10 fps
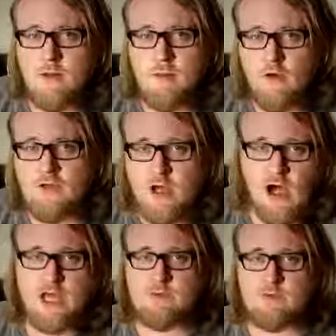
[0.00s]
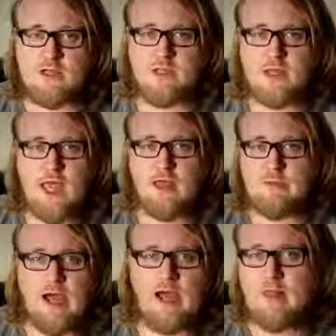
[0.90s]
both cosmically and
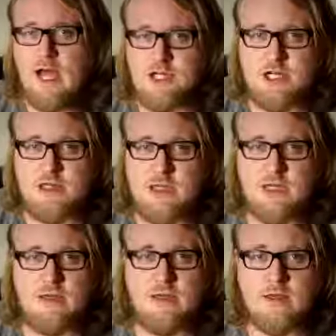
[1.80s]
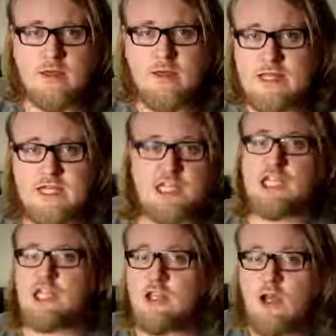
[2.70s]
biologically, that's a
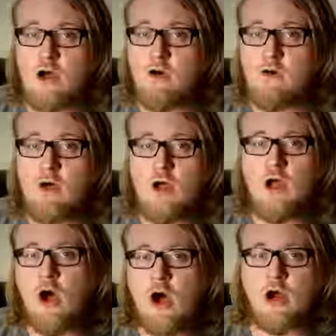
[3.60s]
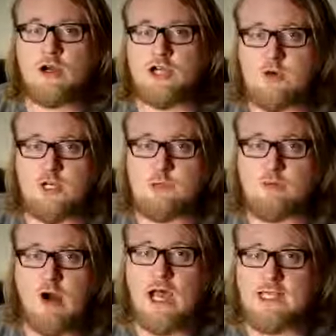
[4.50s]
slow, arduous
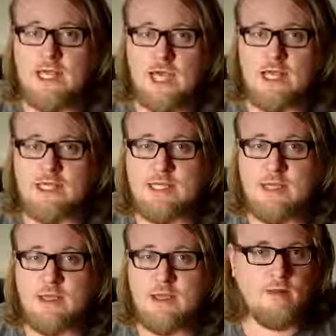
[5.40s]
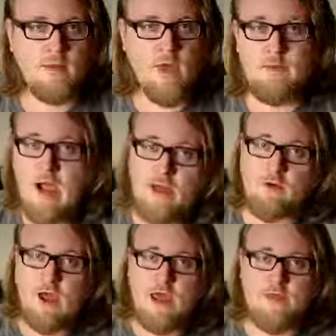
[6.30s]
process. And by
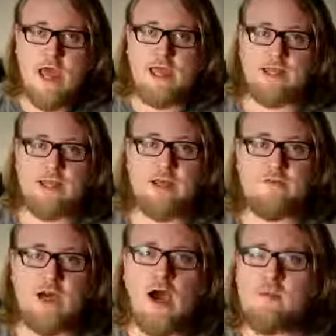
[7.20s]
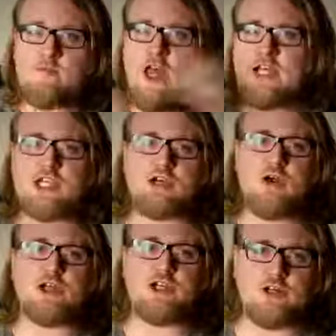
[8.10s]
the way, the idea of complex
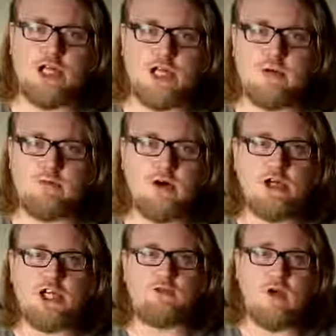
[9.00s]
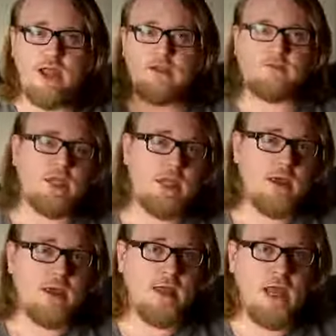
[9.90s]
structure just emerging
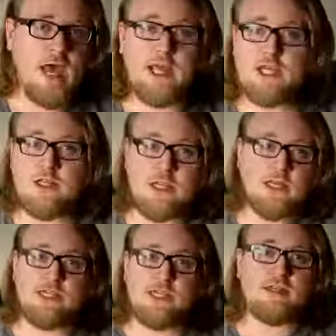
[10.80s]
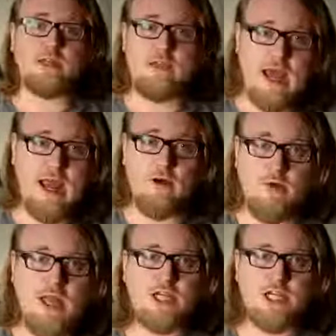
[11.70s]
randomly actually isn't that
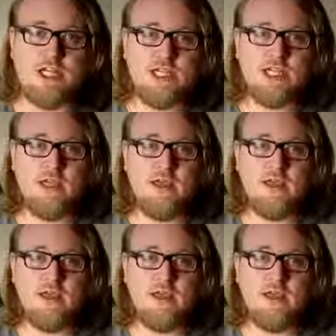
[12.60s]
outrageous.